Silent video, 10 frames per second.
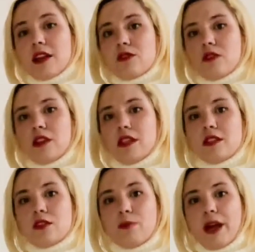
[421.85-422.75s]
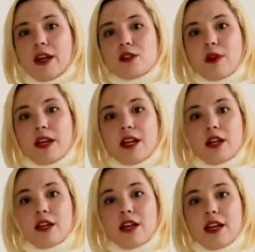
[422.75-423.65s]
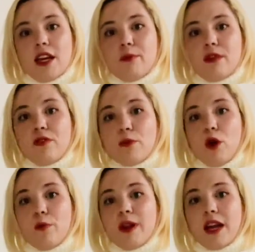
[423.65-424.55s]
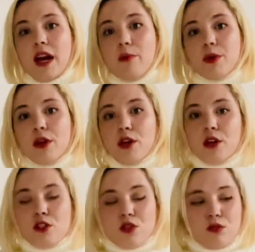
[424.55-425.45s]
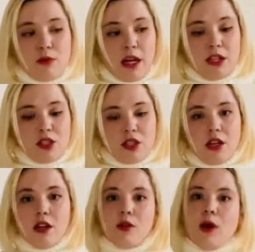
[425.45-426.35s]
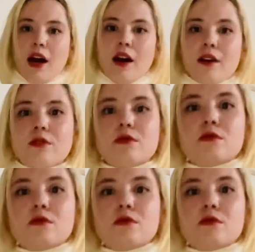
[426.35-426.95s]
I also like these little bands right here that keep it from opening up too much. Wow.